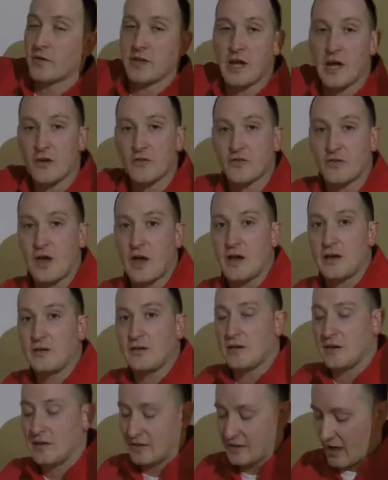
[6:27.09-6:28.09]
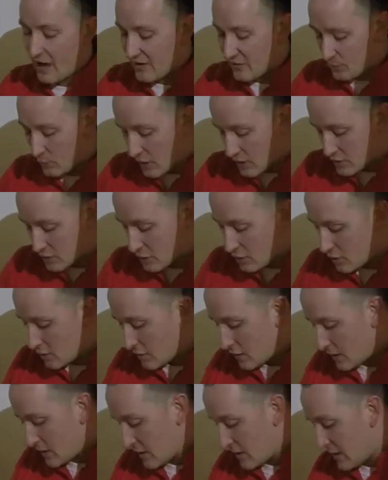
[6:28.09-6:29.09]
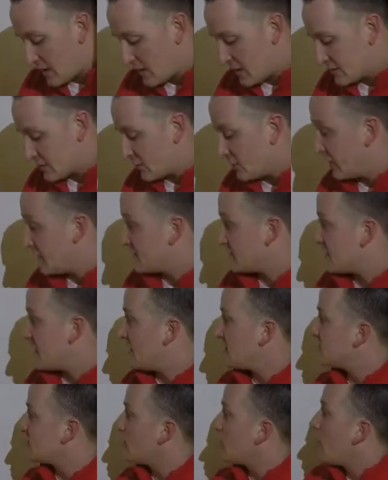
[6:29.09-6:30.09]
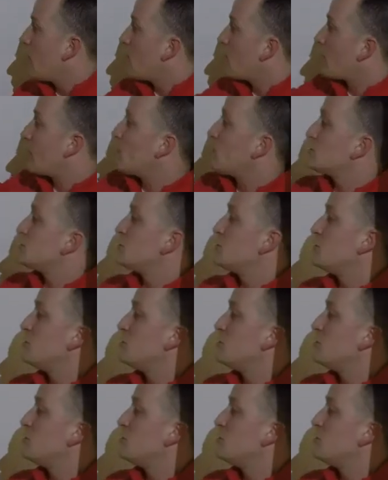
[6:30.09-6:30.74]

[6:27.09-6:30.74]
the outside, gas pressure is on the inside. So what I want you to